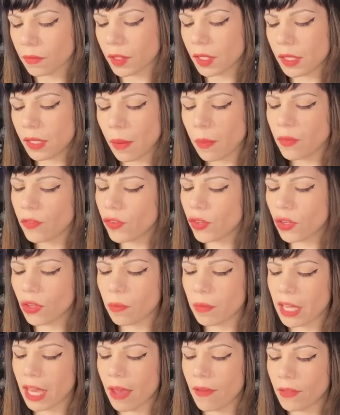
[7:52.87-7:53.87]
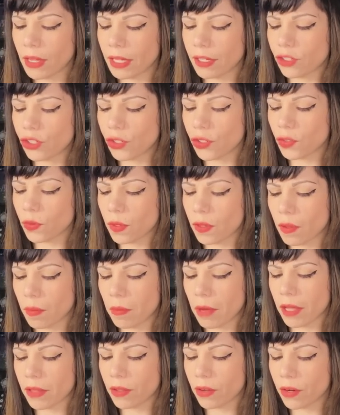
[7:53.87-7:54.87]
Some of you could be having issues with a
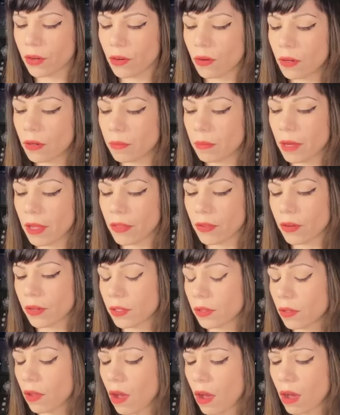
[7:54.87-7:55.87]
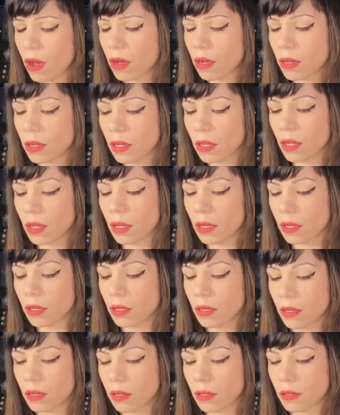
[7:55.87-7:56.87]
mother or a mother in law
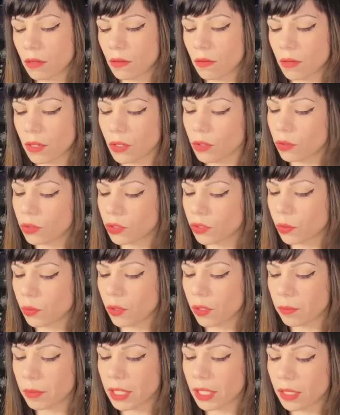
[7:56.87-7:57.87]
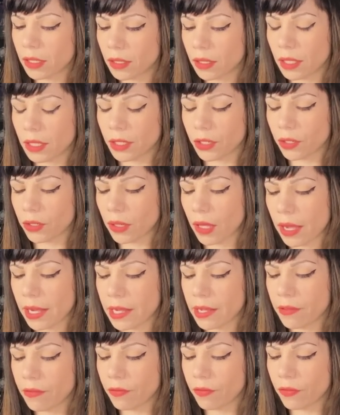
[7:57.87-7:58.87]
or an older woman in your
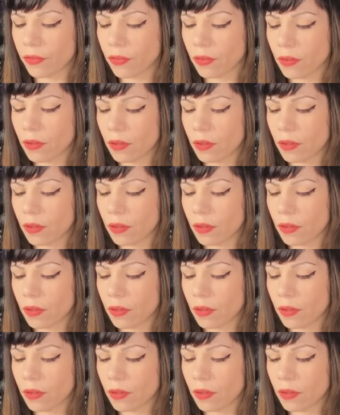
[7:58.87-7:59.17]
life.